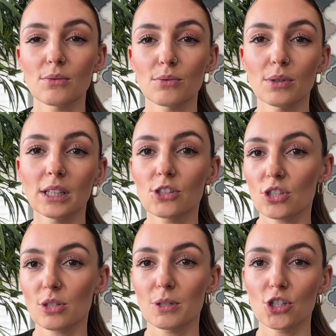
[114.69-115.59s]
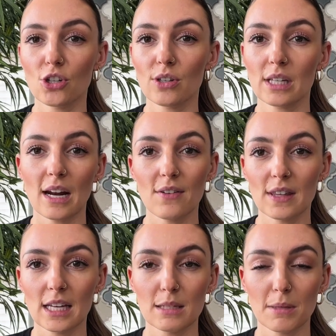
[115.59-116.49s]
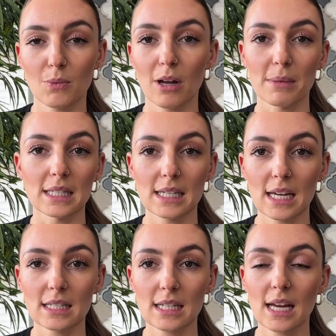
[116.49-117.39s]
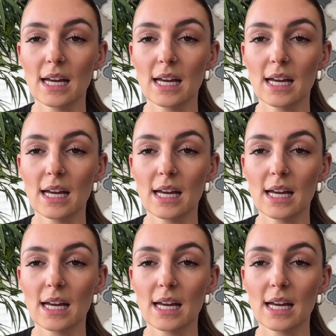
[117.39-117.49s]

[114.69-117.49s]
really just to ensure that everything has been well maintained